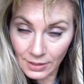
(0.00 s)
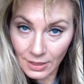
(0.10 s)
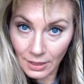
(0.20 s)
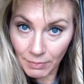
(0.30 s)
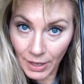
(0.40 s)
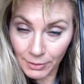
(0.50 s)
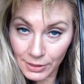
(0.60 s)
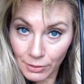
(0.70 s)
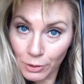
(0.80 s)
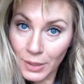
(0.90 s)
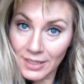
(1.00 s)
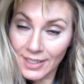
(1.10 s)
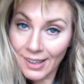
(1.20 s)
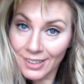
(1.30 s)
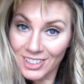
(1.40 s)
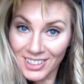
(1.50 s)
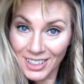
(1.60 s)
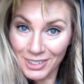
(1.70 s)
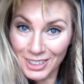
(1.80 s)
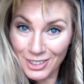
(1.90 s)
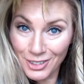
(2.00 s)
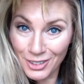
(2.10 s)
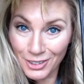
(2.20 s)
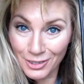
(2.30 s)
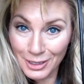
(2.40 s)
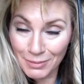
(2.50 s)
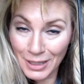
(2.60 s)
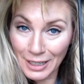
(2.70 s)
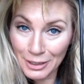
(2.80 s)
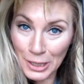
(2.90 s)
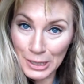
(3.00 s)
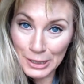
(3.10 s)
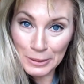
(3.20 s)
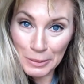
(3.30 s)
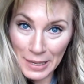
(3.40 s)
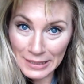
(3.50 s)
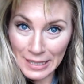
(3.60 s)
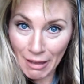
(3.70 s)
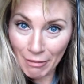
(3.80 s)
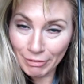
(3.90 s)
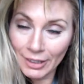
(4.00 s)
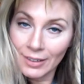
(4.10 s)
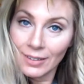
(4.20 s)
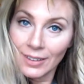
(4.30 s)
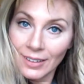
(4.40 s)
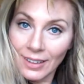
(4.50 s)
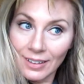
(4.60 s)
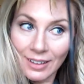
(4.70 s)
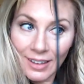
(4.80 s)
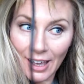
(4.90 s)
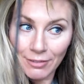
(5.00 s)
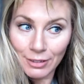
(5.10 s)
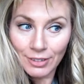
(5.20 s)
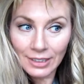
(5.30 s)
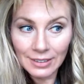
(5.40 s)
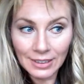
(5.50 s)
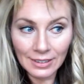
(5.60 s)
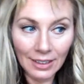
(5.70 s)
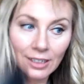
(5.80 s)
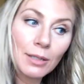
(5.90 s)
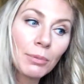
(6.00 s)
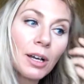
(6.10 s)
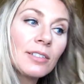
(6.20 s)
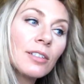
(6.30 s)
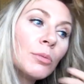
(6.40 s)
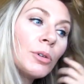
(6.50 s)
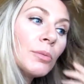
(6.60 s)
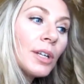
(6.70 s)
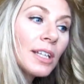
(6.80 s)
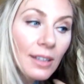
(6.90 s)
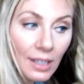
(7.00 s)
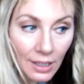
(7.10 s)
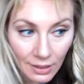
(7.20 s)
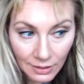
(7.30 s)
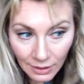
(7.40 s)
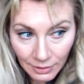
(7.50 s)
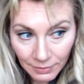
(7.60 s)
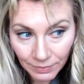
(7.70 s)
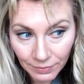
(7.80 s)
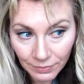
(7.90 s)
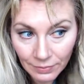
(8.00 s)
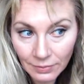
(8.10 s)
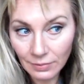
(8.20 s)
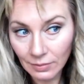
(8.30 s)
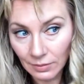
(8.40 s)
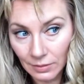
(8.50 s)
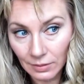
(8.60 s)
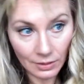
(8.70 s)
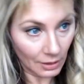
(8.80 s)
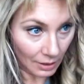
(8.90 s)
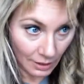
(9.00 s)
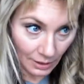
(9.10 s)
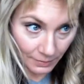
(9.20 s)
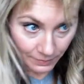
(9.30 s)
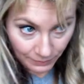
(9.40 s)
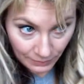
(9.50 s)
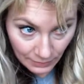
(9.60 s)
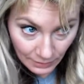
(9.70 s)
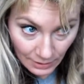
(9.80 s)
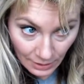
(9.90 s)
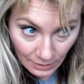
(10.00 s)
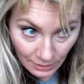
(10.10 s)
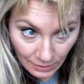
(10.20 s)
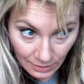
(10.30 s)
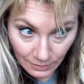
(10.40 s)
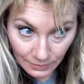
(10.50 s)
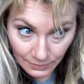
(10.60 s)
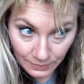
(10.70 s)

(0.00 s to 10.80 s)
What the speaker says: Then I always go to my stylist. She's like, "What did you do?" And I'm like, "I tried to do it myself." And then they have to fix it, and it ends up costing you more money in the end. Okay, take this out.